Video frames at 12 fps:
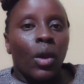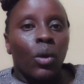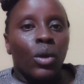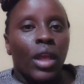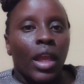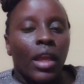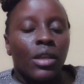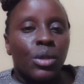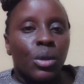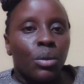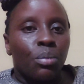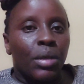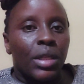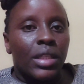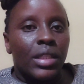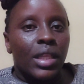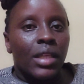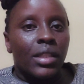Okay, so
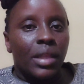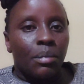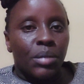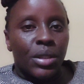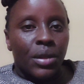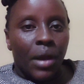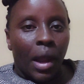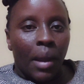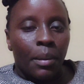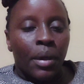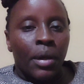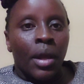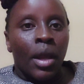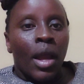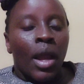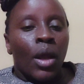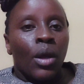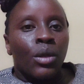please subscribe.
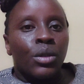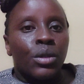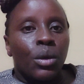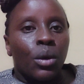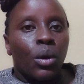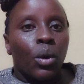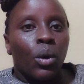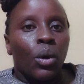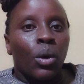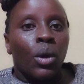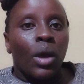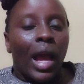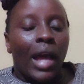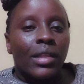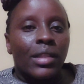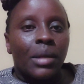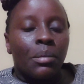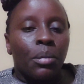So
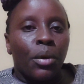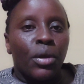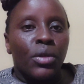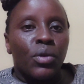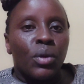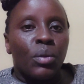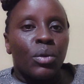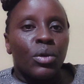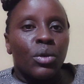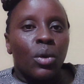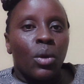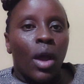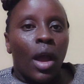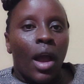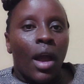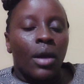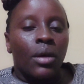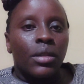at some point we would go
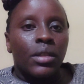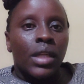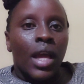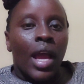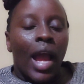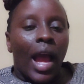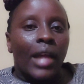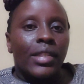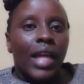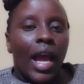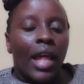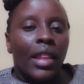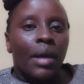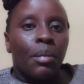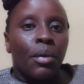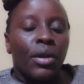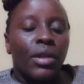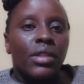out, at other
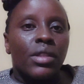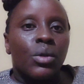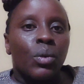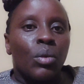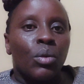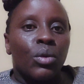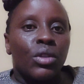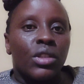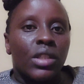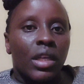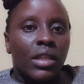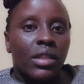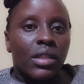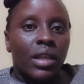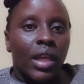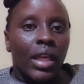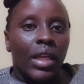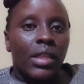points we would just
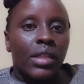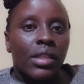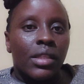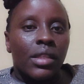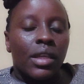eat